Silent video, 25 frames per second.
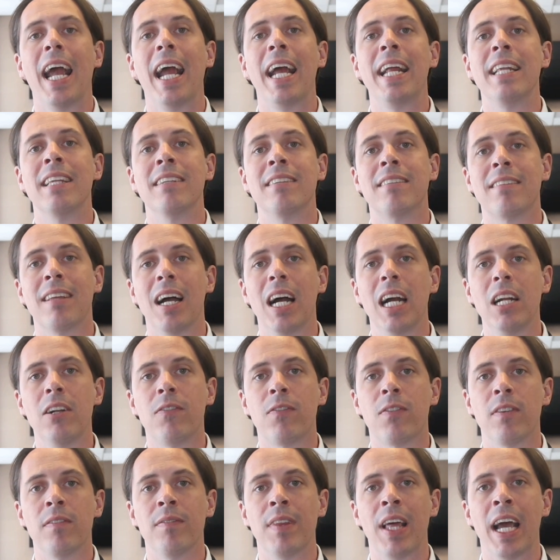And
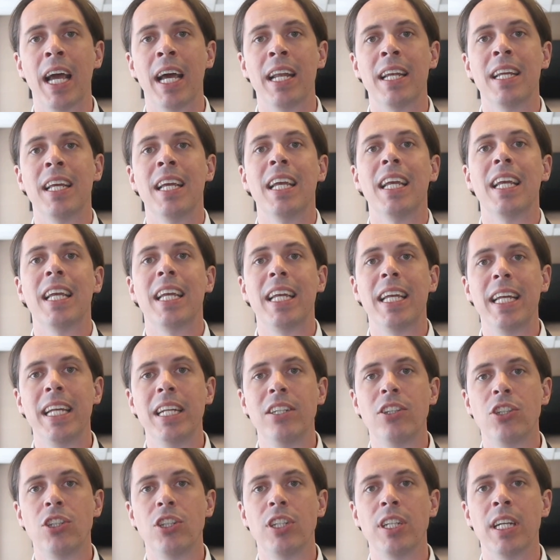aside from that,
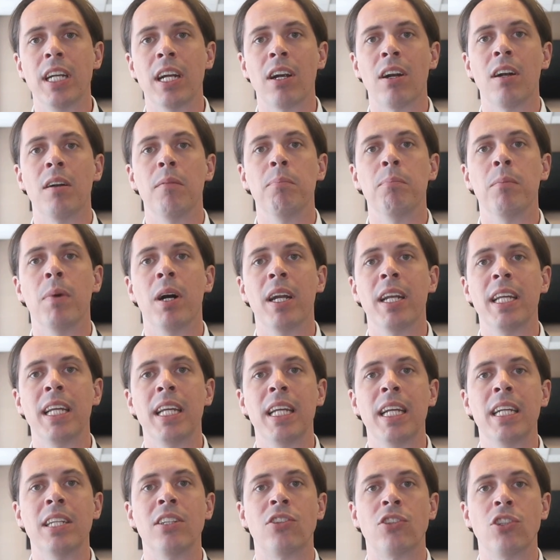each year,
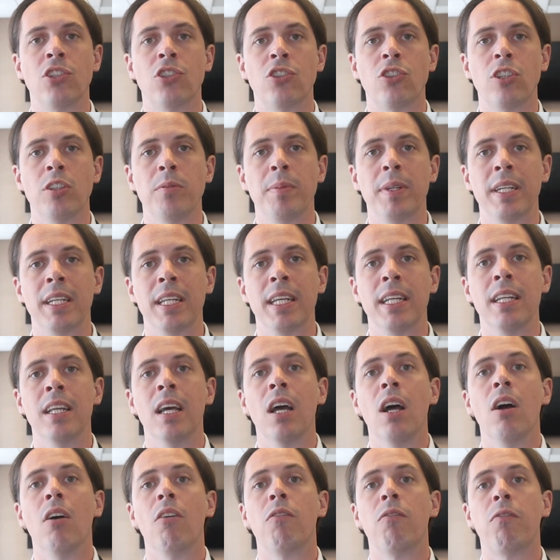money is
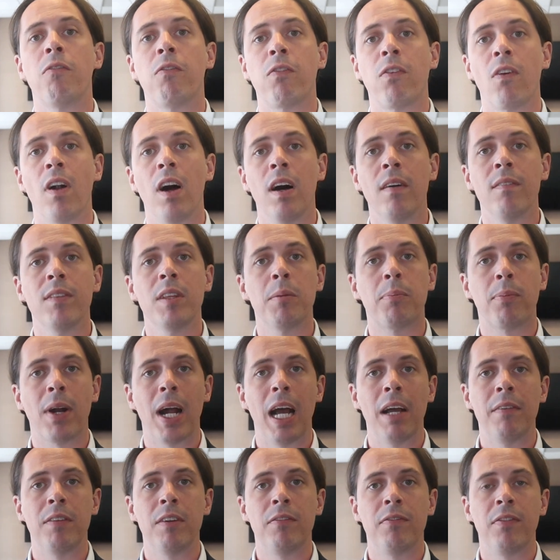distributed from the
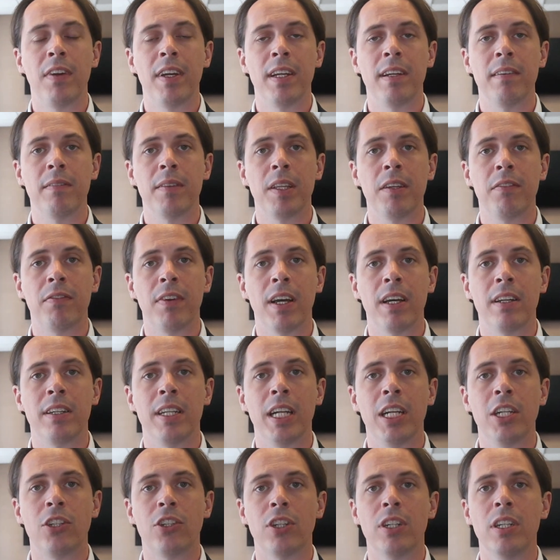private family
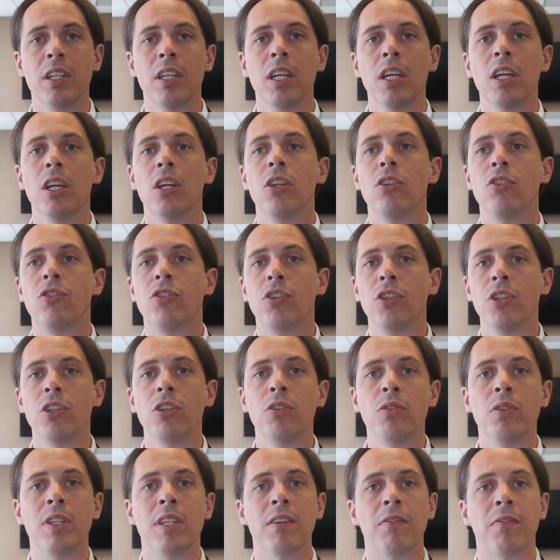foundation
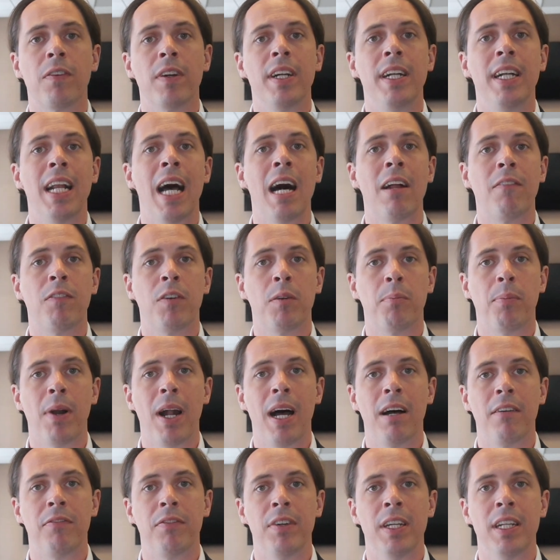to different
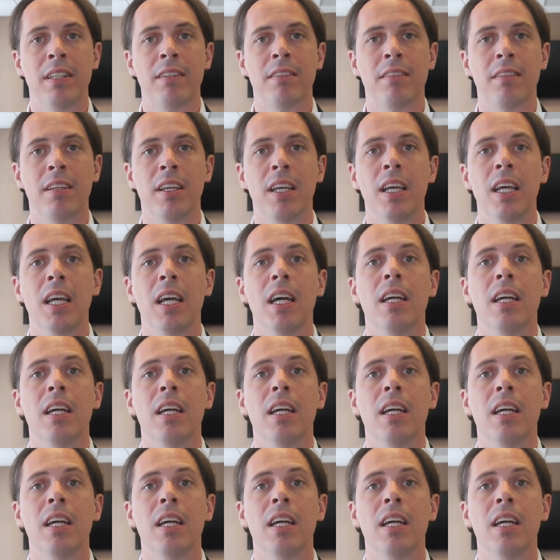not-for-profits